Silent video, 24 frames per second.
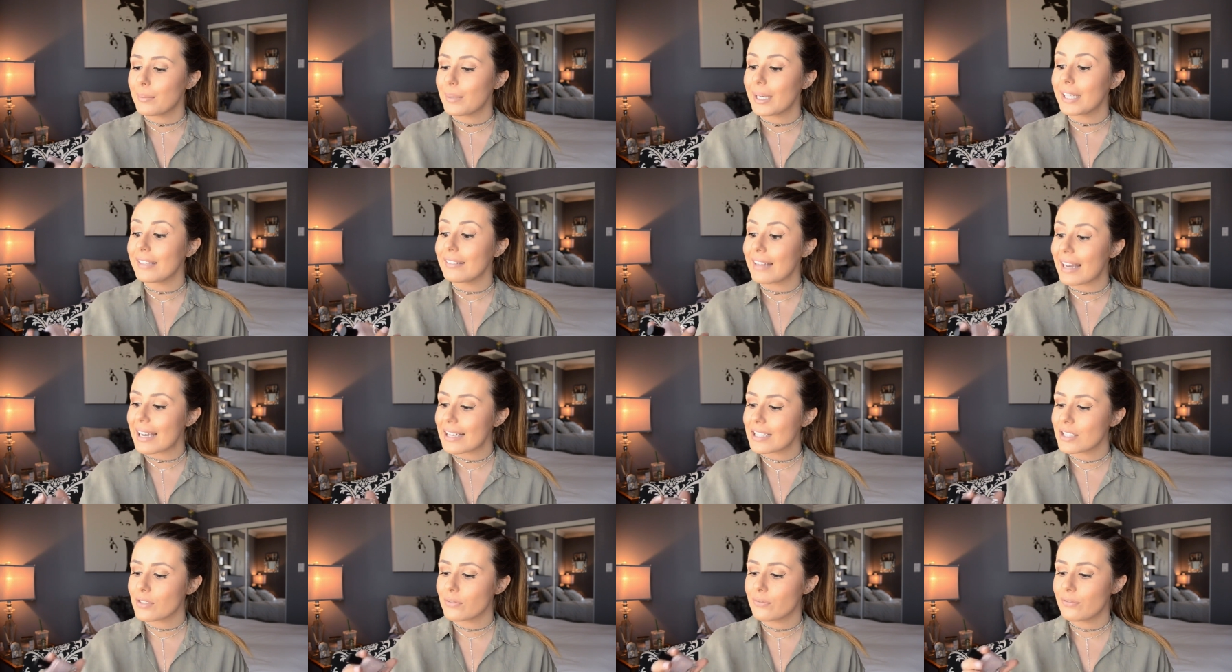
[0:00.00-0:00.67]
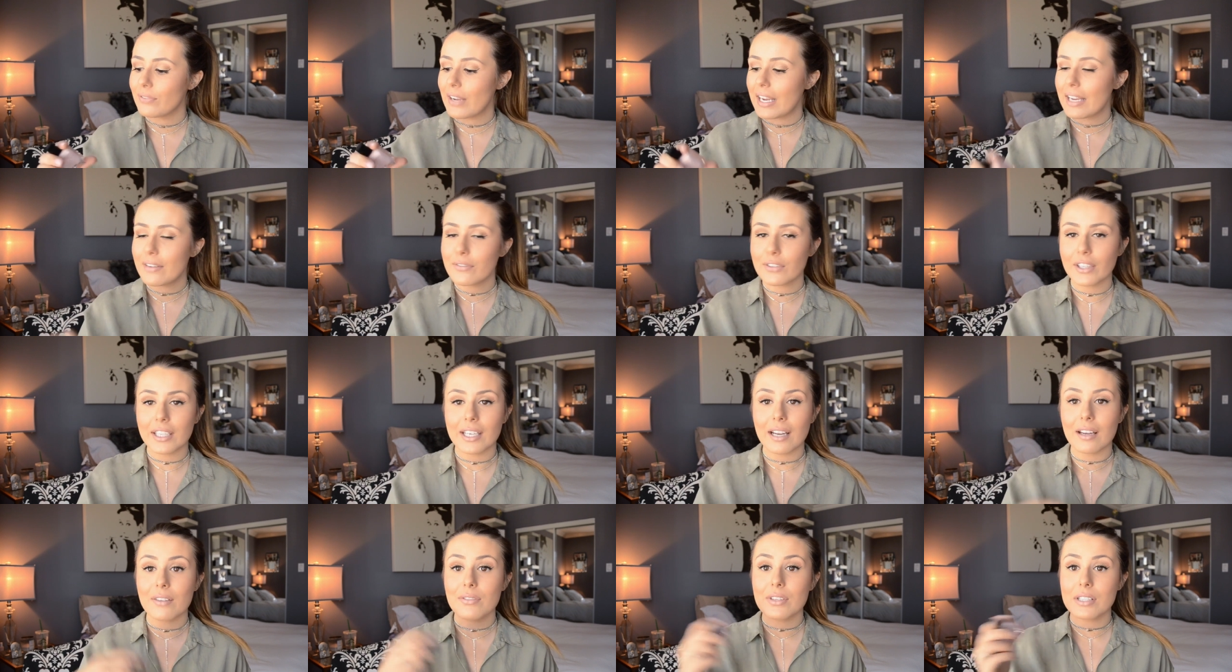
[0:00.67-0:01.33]
my last
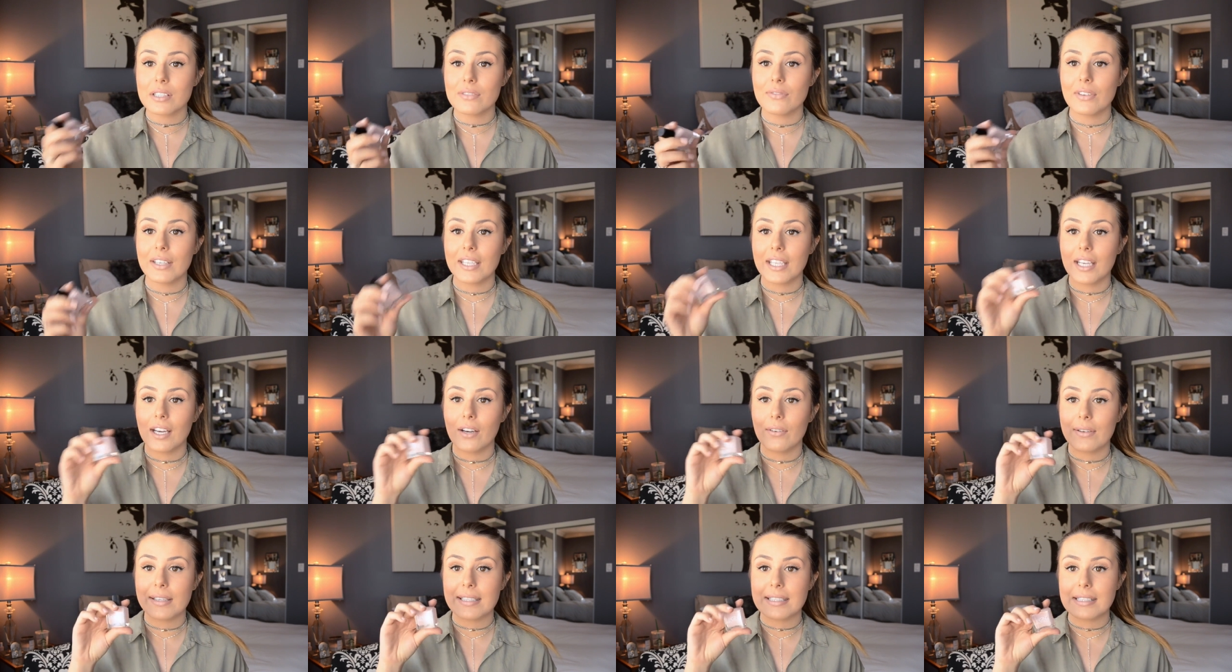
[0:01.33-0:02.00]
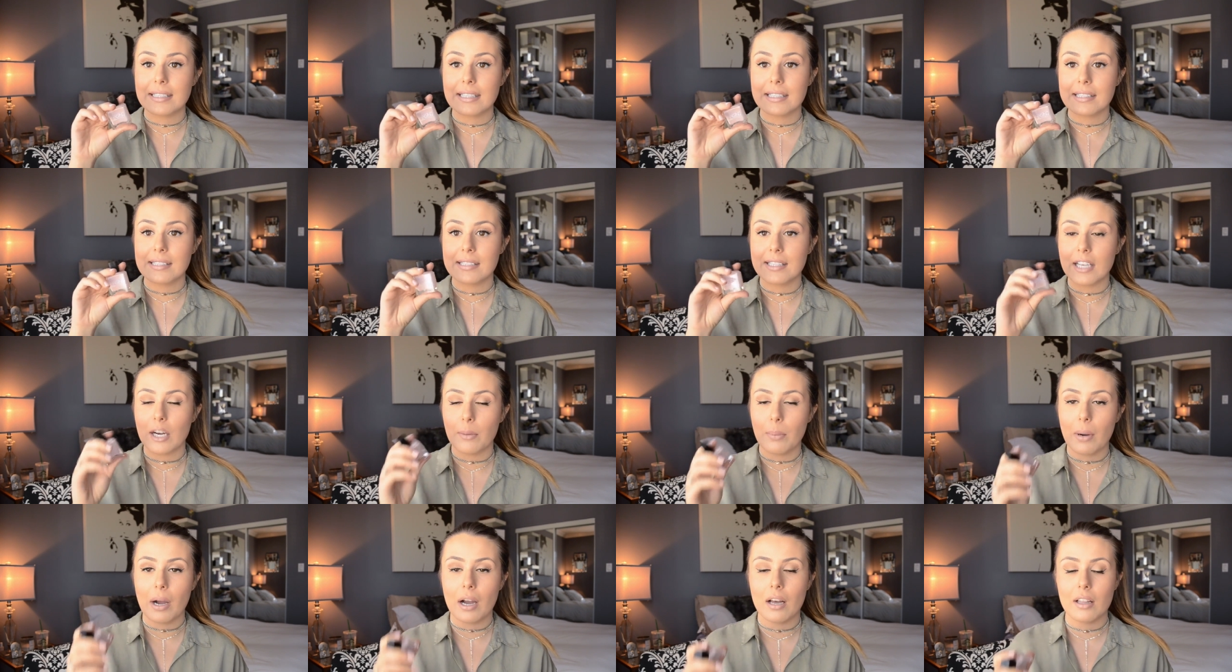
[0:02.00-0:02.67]
favorite of this video is this
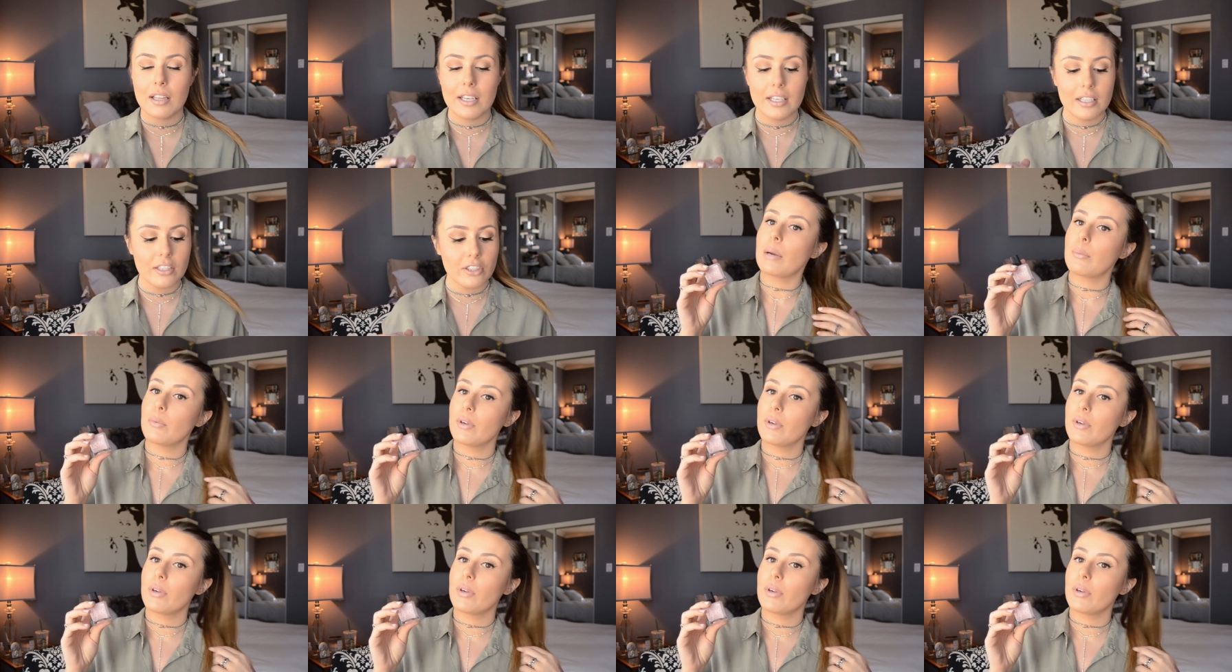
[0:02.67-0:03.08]
nail polish.